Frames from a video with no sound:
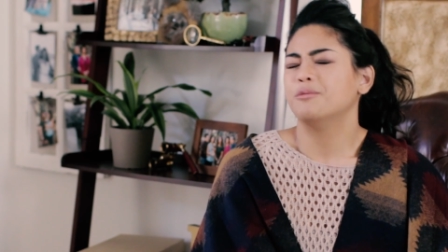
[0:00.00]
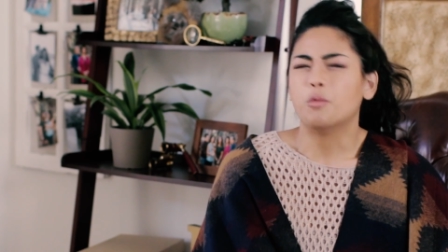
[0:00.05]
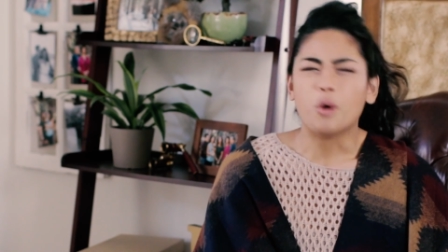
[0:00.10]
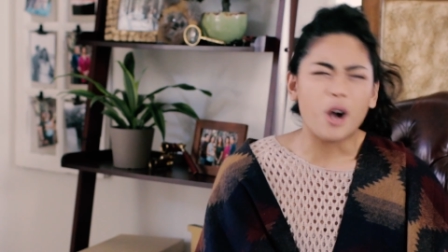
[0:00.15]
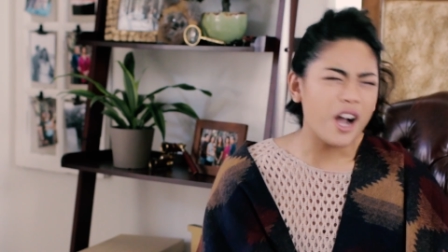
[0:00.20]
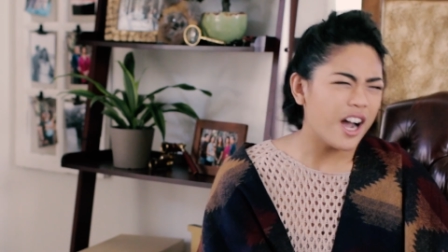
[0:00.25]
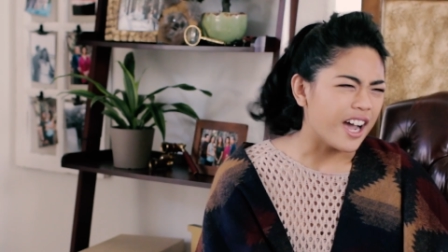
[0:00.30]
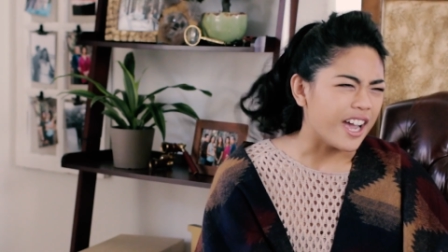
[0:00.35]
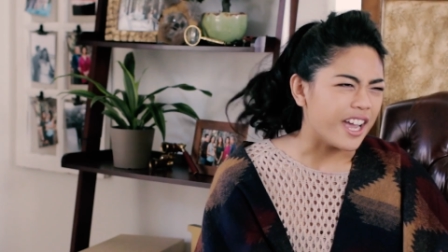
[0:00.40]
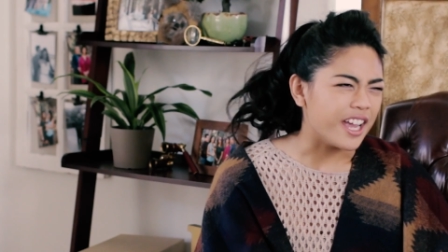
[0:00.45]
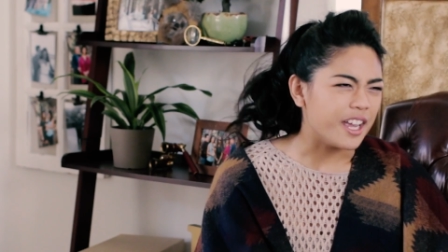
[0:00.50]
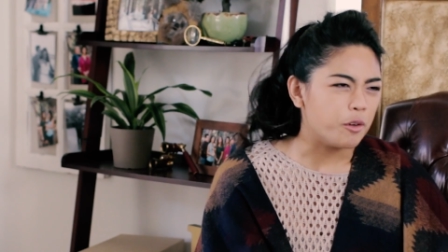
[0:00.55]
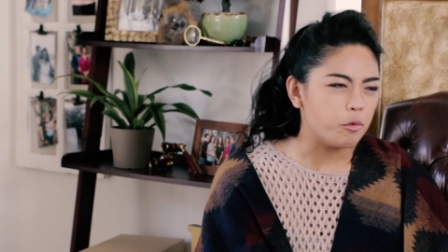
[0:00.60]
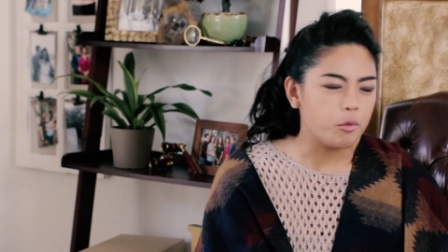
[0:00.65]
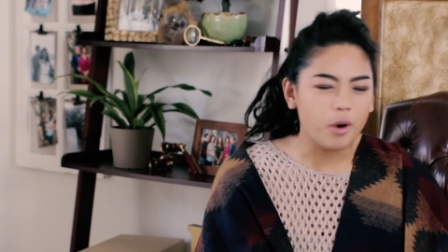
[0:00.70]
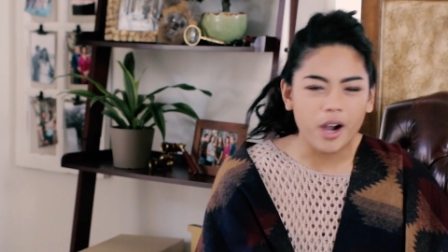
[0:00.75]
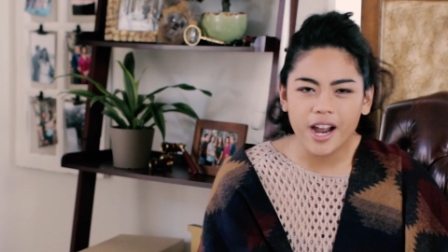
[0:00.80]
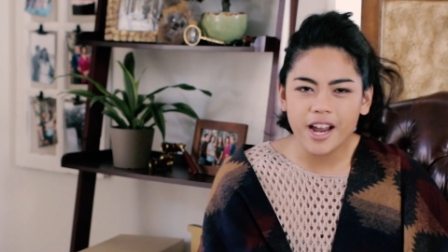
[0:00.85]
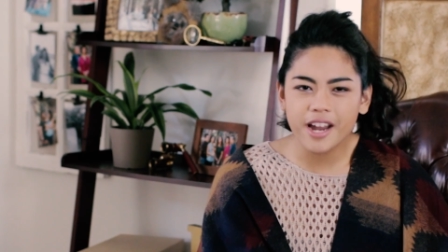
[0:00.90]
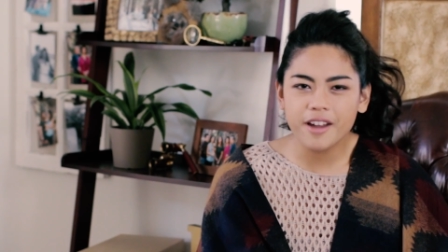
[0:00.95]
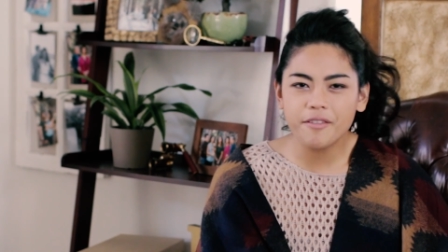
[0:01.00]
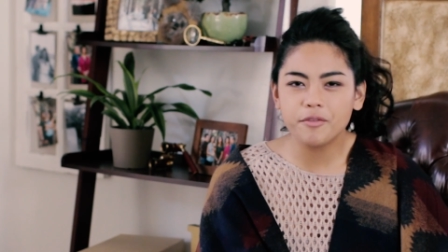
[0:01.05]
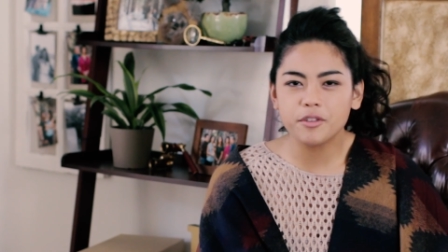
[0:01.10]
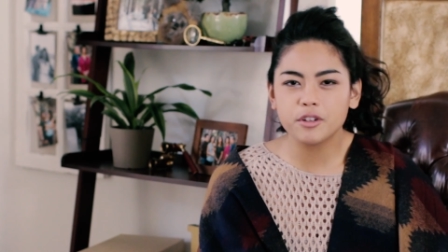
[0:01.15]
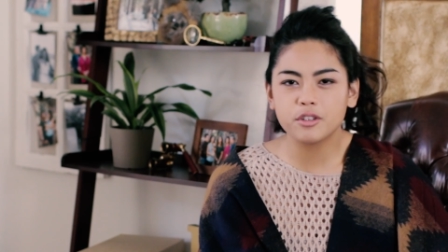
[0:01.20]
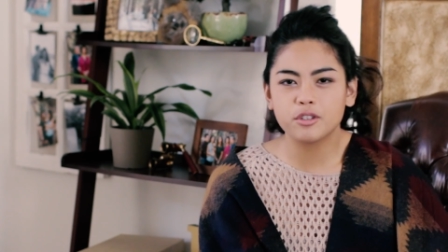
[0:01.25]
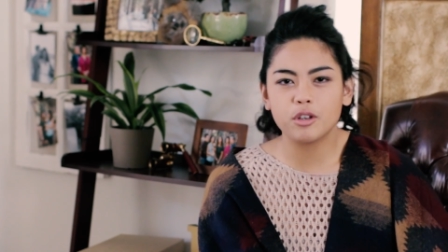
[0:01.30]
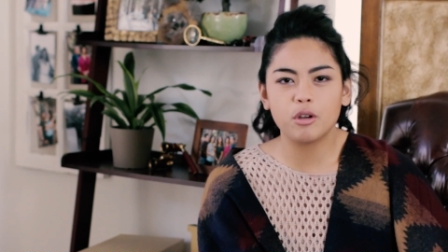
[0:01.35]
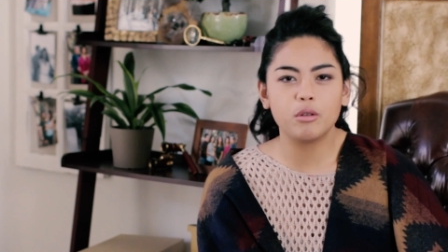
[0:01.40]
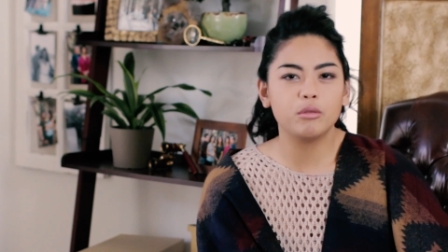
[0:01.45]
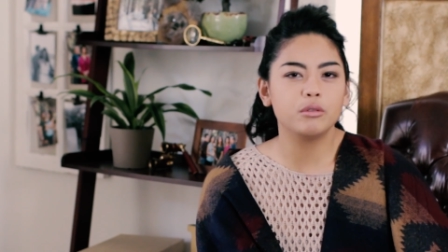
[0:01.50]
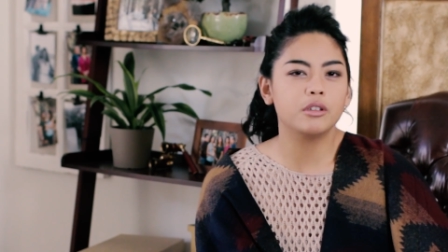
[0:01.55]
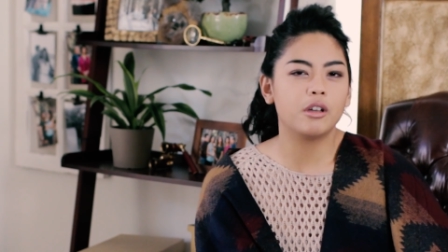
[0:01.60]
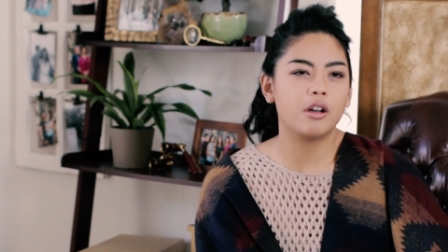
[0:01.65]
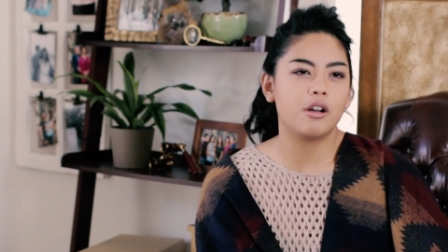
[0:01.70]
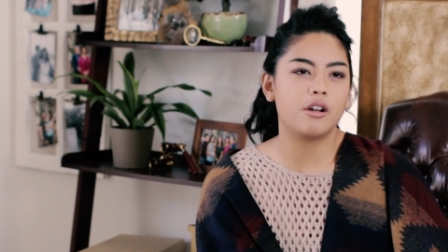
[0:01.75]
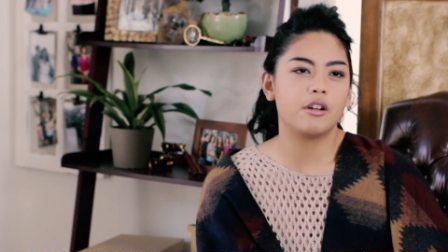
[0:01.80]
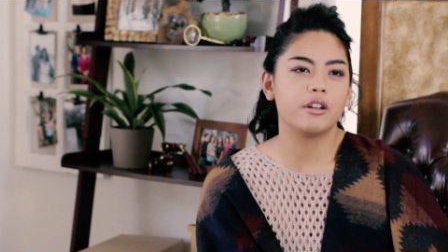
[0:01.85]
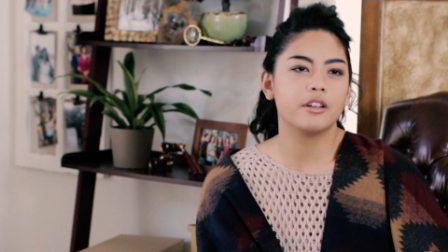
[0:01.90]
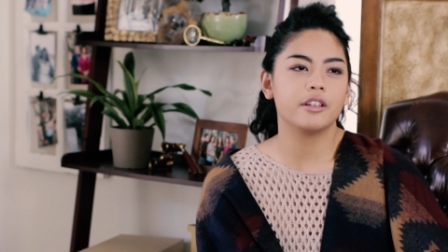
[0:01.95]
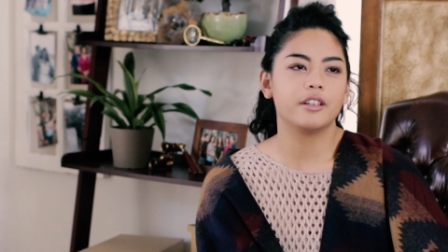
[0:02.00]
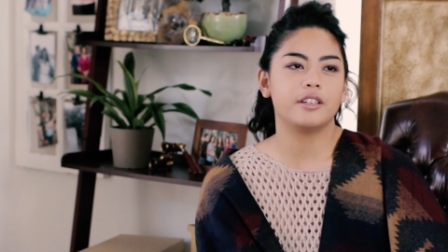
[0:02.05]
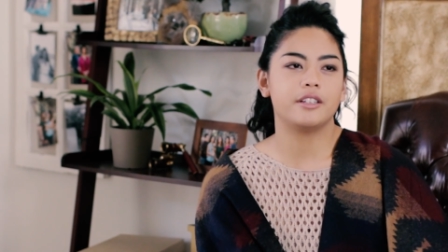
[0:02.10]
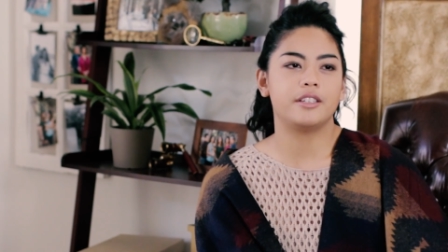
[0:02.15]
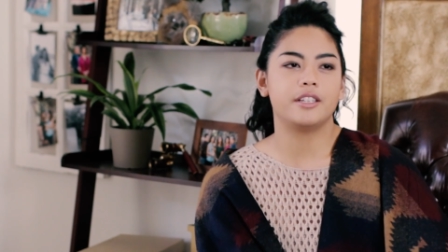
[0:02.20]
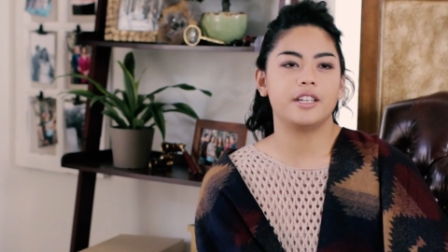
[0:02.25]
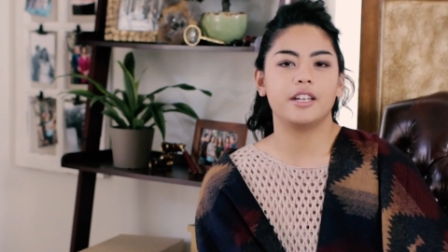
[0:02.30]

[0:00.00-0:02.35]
why for so long